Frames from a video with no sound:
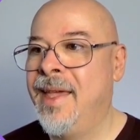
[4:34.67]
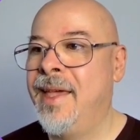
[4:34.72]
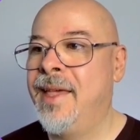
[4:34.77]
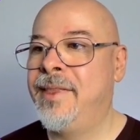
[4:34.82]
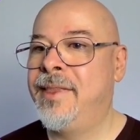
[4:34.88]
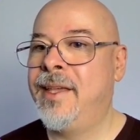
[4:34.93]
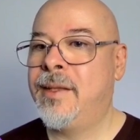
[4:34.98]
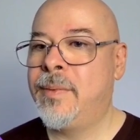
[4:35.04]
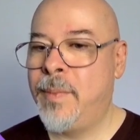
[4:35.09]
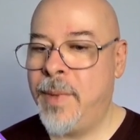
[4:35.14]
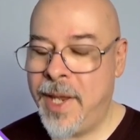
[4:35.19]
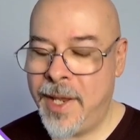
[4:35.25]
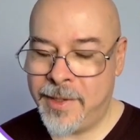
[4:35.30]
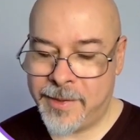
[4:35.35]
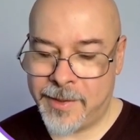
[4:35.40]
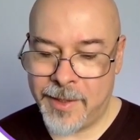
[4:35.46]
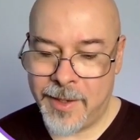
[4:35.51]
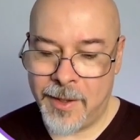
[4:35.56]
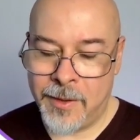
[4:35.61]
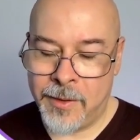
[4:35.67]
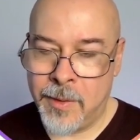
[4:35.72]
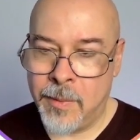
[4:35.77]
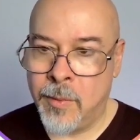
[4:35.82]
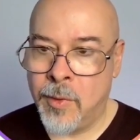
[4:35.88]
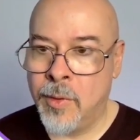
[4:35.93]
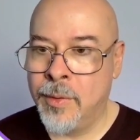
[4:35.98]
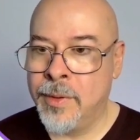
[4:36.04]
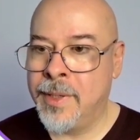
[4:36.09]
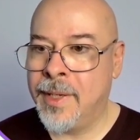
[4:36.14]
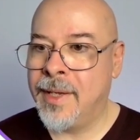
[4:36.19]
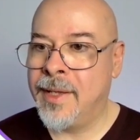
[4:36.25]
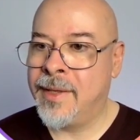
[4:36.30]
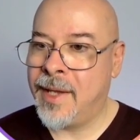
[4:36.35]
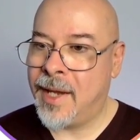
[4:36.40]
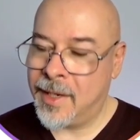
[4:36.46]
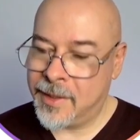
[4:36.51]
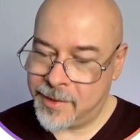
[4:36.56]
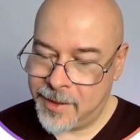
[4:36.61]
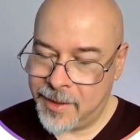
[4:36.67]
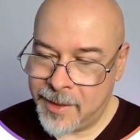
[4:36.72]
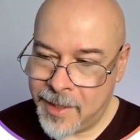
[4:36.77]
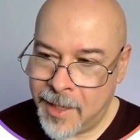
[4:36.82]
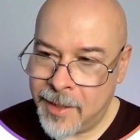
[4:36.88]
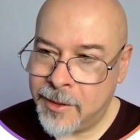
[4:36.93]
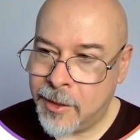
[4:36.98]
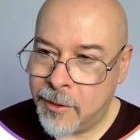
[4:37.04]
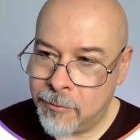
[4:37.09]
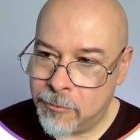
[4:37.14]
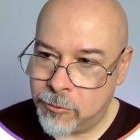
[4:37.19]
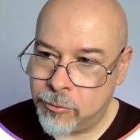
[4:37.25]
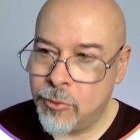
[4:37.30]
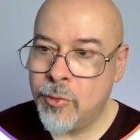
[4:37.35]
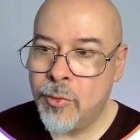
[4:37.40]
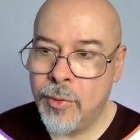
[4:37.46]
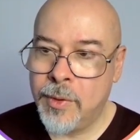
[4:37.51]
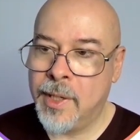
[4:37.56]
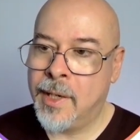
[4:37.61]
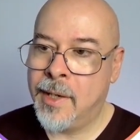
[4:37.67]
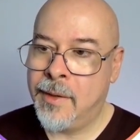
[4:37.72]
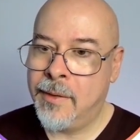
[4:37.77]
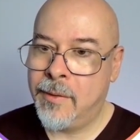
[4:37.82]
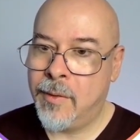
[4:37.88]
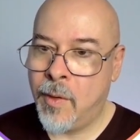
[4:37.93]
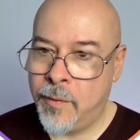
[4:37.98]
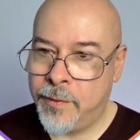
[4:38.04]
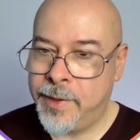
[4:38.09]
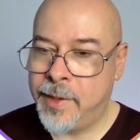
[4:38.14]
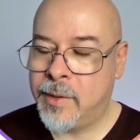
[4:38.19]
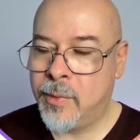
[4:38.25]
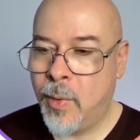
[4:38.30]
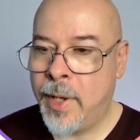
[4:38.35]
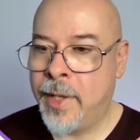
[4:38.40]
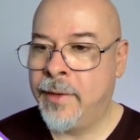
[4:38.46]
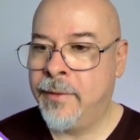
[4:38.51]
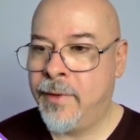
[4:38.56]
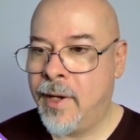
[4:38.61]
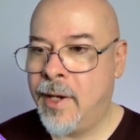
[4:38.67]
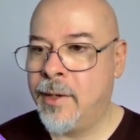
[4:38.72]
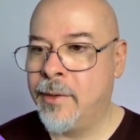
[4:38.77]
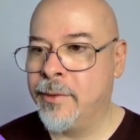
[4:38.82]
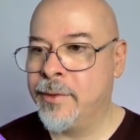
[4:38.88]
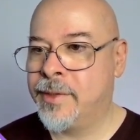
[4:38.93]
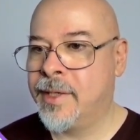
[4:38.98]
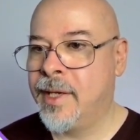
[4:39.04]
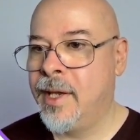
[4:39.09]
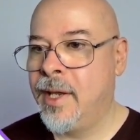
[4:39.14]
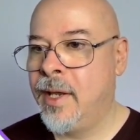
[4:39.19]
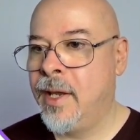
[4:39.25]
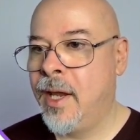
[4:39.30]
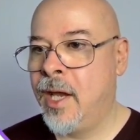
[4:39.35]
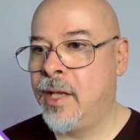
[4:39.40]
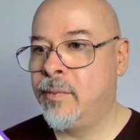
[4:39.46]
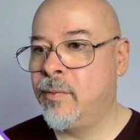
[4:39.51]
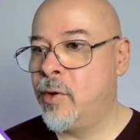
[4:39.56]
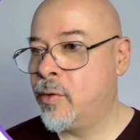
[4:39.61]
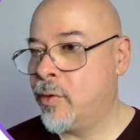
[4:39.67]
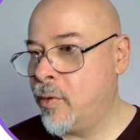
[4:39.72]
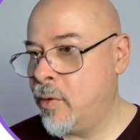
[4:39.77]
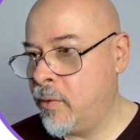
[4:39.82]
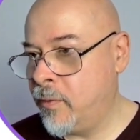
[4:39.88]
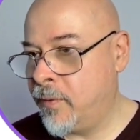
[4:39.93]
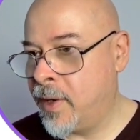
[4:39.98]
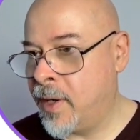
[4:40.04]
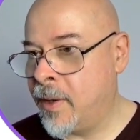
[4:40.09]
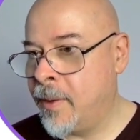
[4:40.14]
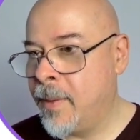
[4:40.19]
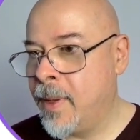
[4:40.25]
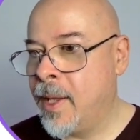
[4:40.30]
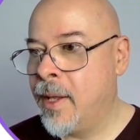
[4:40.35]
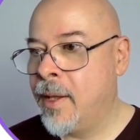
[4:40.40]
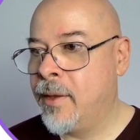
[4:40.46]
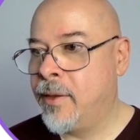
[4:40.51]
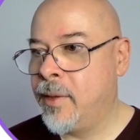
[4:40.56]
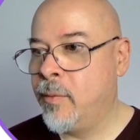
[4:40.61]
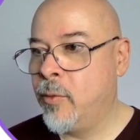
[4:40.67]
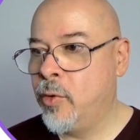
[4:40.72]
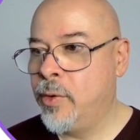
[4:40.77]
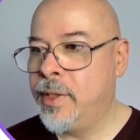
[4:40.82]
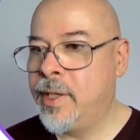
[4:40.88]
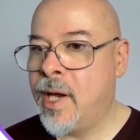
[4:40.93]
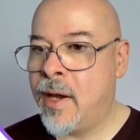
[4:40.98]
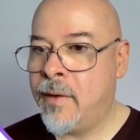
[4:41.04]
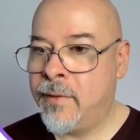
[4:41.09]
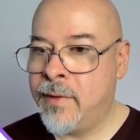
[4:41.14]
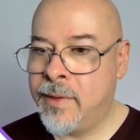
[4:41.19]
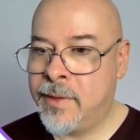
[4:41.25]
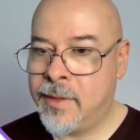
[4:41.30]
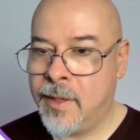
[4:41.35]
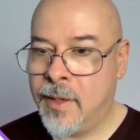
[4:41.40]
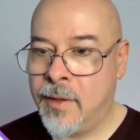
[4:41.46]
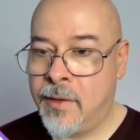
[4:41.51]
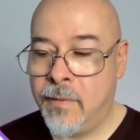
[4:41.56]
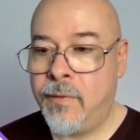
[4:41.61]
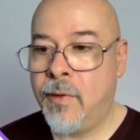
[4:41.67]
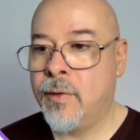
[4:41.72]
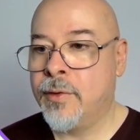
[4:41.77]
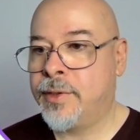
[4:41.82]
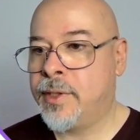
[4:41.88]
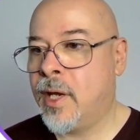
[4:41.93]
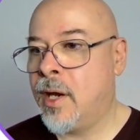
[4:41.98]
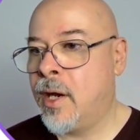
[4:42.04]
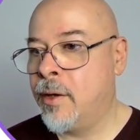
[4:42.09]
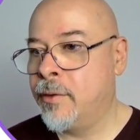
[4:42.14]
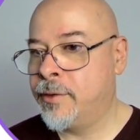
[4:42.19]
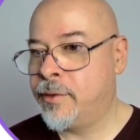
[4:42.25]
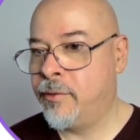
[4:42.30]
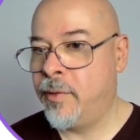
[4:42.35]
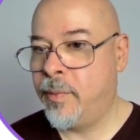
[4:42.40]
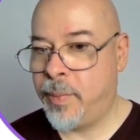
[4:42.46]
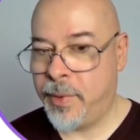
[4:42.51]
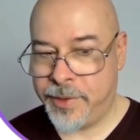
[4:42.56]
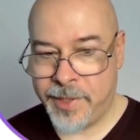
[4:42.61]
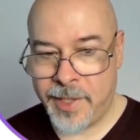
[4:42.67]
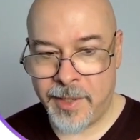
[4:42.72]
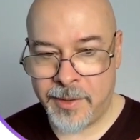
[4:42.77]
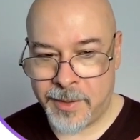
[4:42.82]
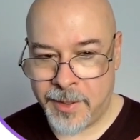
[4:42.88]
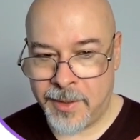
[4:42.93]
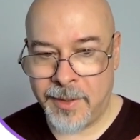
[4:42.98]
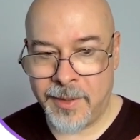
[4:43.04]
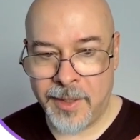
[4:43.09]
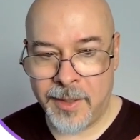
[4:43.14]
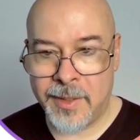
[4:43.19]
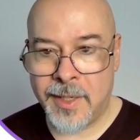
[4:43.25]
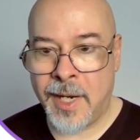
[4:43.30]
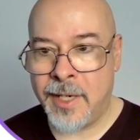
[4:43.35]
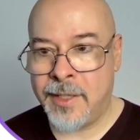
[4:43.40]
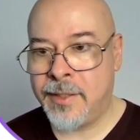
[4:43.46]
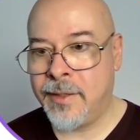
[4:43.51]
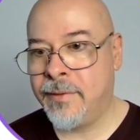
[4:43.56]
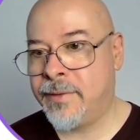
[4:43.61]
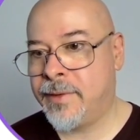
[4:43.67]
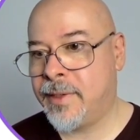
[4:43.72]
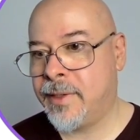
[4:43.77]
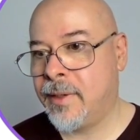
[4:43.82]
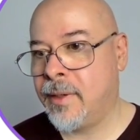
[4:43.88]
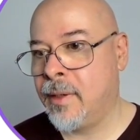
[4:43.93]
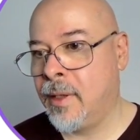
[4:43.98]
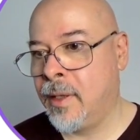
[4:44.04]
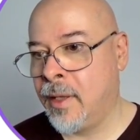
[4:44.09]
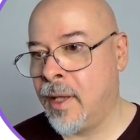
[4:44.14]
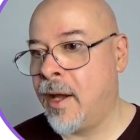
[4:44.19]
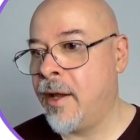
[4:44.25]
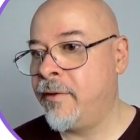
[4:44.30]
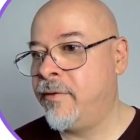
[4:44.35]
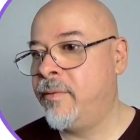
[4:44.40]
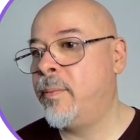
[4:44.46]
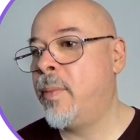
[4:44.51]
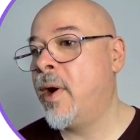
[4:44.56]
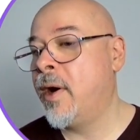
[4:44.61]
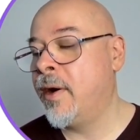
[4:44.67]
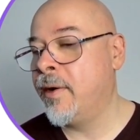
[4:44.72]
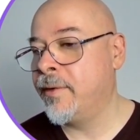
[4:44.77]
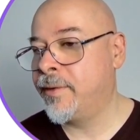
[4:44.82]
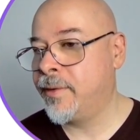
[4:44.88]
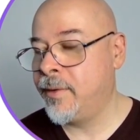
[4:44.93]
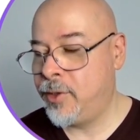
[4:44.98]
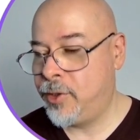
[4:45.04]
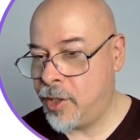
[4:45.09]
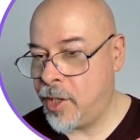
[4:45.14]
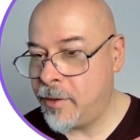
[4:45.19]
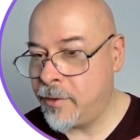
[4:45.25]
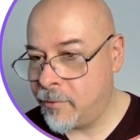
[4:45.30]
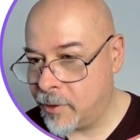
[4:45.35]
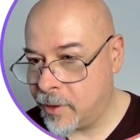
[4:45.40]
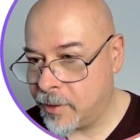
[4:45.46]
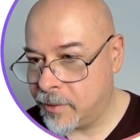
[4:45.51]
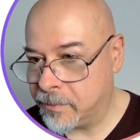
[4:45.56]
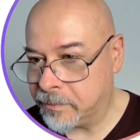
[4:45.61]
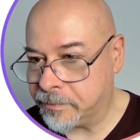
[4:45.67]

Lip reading: That makes the moon the accidental ruler of the 12th house, and moreover, the moon governs the first house representing the native's life path in general.